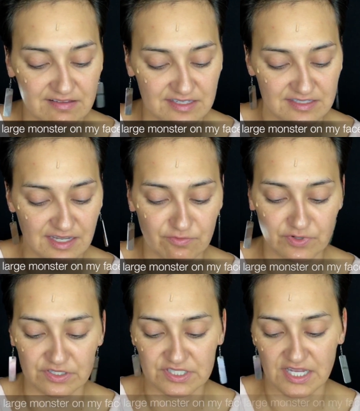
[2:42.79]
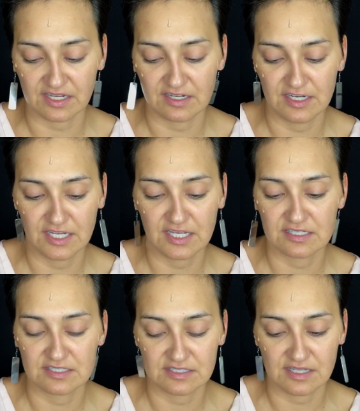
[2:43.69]
this is a Real
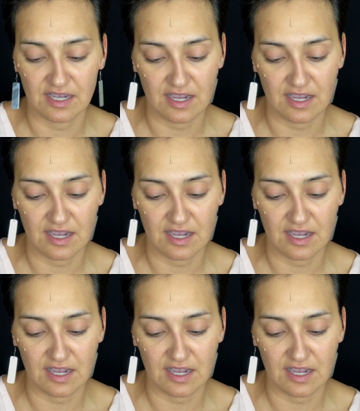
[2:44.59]
Techniques